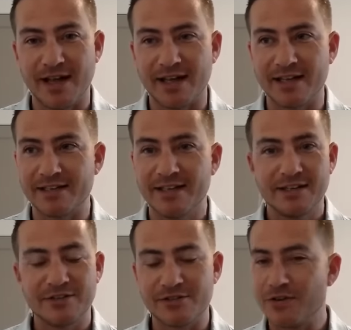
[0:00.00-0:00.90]
and
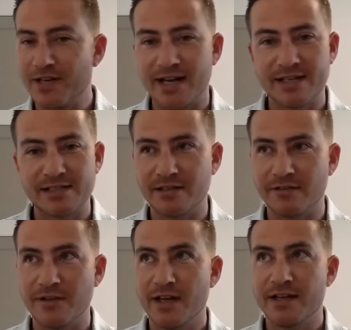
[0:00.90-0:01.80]
there's all kinds
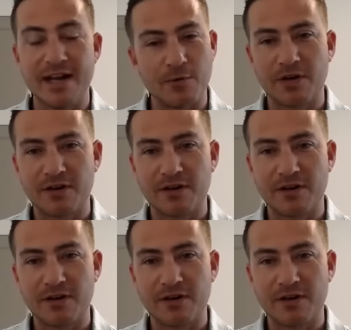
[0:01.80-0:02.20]
of network